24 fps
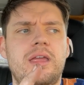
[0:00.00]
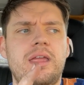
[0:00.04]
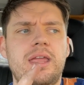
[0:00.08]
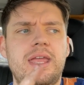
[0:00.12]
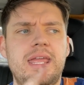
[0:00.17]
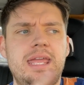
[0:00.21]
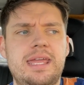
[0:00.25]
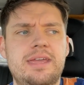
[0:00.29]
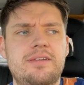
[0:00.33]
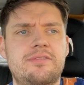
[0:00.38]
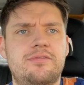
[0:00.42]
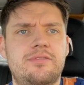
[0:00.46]

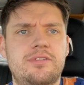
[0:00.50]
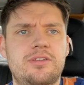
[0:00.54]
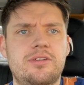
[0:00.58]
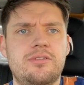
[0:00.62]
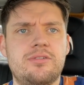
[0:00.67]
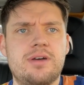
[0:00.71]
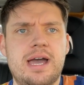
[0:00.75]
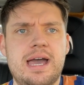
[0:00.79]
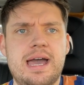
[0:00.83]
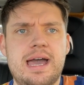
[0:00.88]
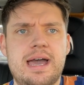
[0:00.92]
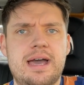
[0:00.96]
if
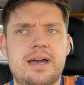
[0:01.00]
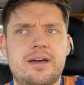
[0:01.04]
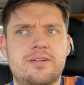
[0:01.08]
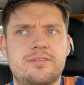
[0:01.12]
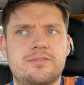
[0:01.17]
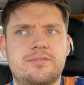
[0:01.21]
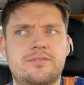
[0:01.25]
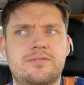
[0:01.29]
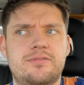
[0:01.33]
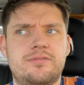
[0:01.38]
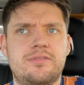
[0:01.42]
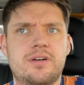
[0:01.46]
you
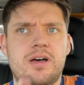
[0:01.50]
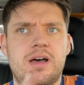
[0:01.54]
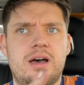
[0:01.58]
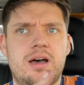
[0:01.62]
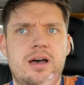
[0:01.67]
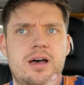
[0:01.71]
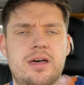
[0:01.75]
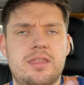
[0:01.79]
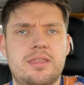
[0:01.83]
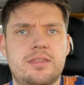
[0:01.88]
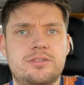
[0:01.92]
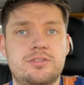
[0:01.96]
have
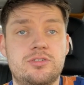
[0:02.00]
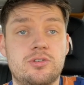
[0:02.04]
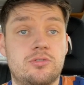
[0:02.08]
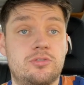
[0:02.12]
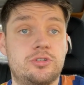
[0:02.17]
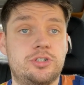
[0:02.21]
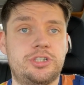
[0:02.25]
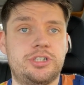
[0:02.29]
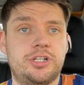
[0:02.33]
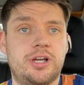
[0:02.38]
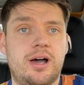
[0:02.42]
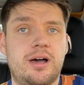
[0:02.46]
the
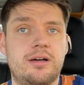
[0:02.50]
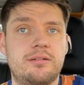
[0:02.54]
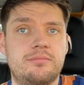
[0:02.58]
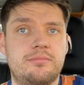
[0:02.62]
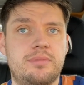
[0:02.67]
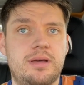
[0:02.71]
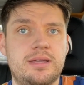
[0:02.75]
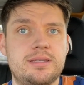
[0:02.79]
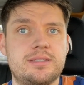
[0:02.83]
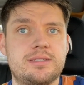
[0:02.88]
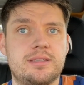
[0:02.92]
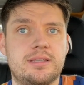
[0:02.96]
door shut,
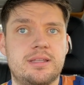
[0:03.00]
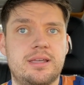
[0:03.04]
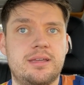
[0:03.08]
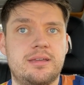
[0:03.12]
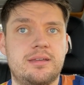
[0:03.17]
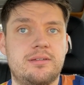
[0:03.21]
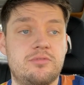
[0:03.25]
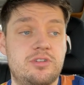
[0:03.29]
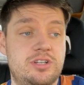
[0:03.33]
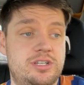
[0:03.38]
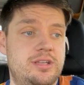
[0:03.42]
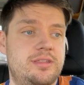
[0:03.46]
basically,
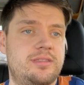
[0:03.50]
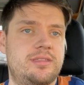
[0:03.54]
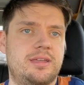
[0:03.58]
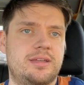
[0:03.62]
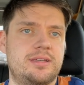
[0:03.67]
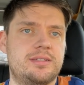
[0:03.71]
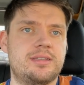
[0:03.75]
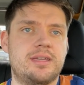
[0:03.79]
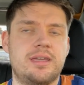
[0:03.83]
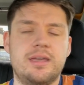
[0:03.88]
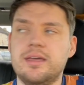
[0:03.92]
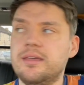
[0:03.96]
which it
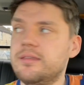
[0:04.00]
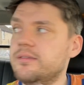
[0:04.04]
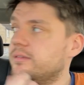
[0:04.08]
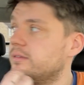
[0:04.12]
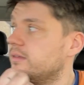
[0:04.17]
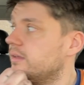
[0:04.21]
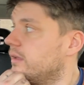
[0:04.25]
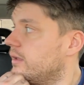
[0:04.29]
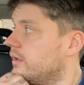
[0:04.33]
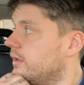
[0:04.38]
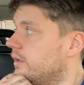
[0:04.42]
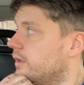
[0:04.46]
thinks it is.
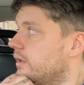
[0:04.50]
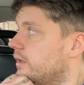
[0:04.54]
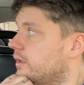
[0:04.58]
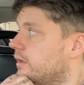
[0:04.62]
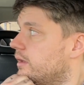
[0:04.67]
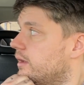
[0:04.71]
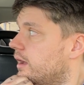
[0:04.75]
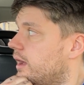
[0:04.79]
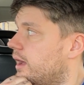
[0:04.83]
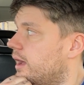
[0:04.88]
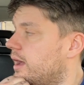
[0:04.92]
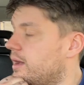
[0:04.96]

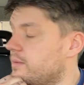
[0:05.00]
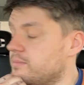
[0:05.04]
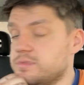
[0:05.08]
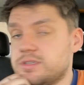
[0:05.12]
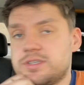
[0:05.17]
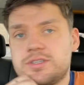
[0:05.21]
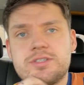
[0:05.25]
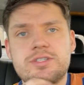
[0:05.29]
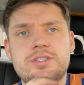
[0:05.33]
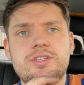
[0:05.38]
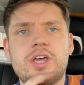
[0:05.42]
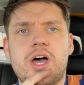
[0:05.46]

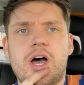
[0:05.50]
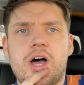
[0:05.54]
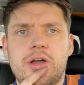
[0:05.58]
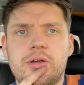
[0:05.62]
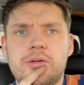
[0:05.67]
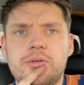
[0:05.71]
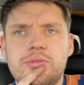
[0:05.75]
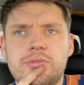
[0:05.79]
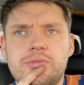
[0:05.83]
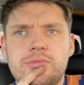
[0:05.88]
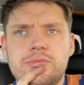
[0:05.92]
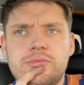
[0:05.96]

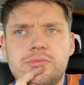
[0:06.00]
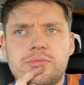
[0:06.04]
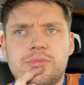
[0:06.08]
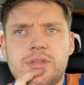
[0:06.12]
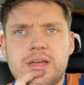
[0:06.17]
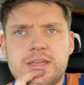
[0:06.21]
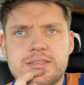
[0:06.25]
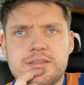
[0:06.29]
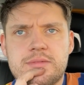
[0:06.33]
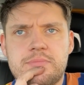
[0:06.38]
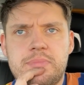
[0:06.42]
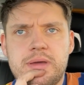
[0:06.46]
So
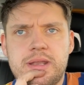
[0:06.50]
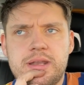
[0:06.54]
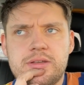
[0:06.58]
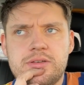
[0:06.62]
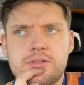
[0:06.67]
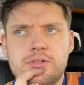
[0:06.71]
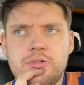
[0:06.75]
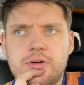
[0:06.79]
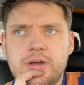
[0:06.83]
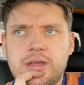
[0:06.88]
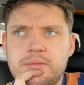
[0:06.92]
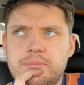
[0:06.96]
that's a bit
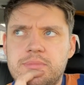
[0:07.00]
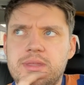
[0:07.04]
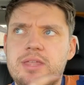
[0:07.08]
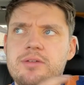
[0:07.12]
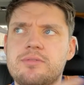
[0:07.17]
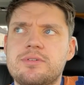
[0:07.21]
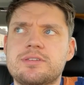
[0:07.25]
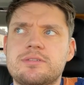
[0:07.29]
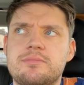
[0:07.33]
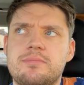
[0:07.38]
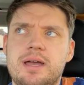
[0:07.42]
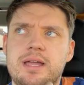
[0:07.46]
annoying, but
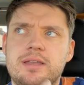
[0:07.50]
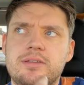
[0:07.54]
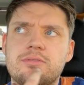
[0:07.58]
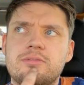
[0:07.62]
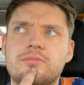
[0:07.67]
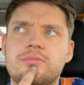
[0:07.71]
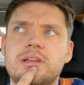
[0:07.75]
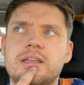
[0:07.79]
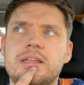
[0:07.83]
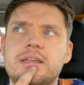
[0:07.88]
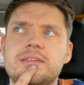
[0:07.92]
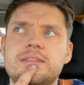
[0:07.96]
there is a manual
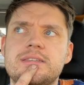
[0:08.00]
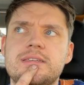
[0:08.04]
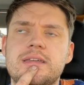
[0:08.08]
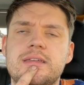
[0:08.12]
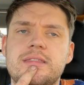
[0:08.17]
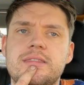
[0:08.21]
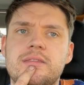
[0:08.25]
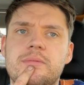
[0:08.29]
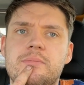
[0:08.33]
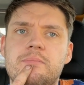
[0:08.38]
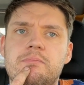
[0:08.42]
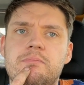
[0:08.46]
release
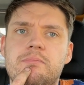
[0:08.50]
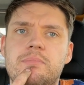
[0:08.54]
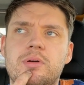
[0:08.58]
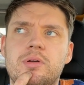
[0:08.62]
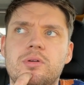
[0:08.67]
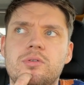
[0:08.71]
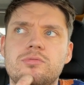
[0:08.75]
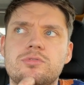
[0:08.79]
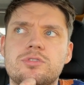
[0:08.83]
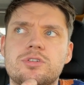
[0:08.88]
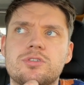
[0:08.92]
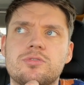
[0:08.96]
in the
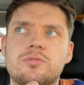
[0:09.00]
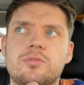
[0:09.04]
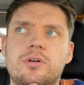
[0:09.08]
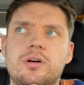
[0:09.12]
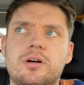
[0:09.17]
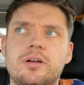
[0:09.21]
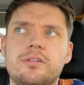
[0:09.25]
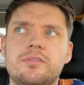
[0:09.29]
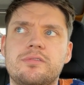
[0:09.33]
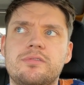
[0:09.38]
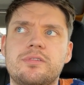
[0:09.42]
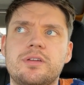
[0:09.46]
boot,
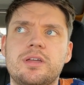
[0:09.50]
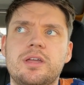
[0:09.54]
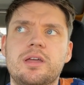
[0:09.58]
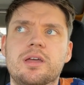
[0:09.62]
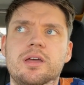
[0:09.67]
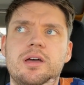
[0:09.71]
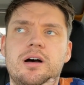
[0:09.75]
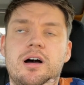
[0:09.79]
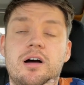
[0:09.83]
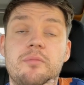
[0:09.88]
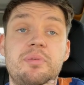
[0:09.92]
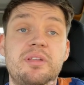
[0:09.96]
so
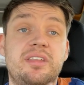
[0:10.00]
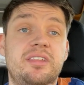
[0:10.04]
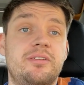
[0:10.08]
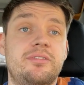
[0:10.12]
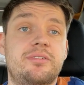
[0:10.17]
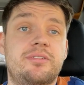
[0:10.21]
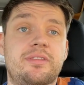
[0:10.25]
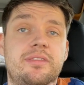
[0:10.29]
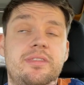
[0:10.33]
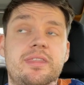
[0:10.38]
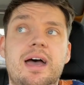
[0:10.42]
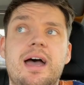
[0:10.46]
I've been
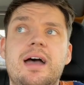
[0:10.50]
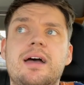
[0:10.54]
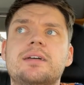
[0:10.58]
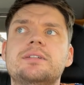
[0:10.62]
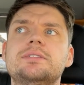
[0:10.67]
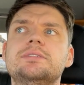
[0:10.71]
using that.